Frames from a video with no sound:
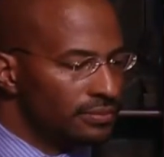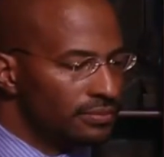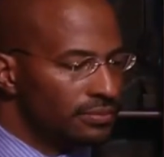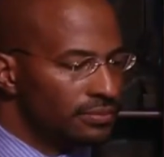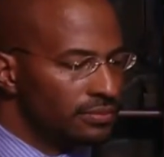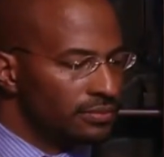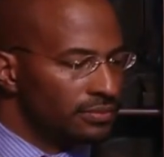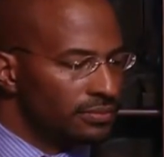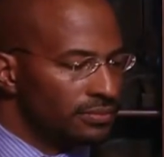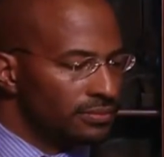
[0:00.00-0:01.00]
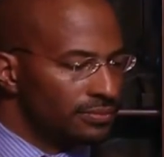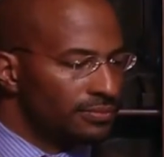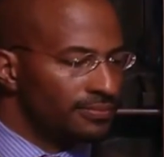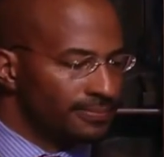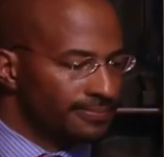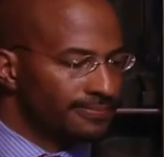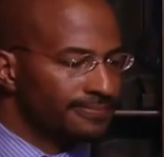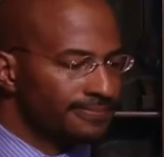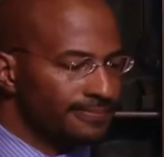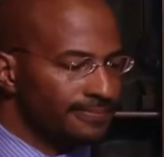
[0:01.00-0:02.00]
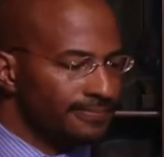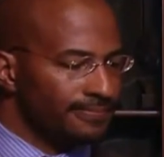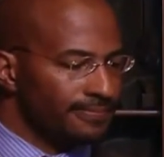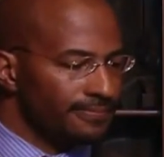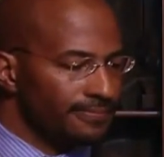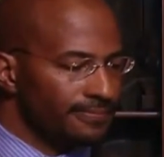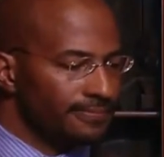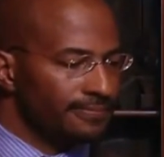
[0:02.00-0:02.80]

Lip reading: (silent)